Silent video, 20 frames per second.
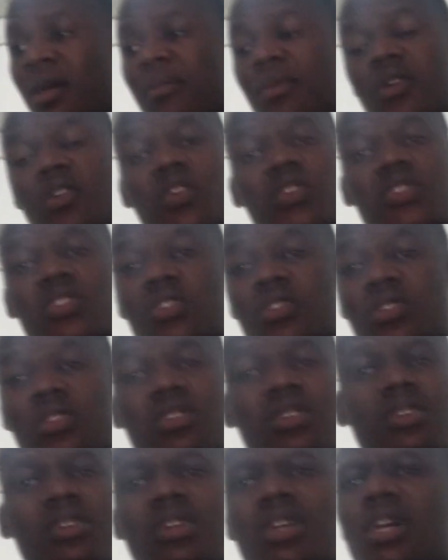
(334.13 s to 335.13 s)
because
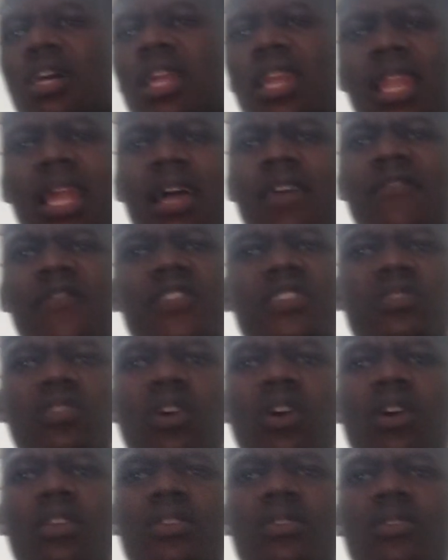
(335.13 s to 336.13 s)
life is
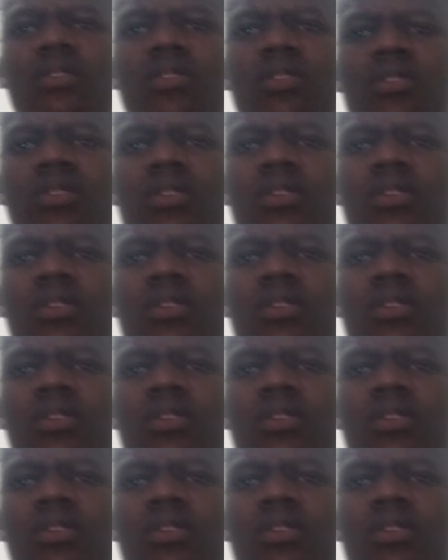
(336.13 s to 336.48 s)
God,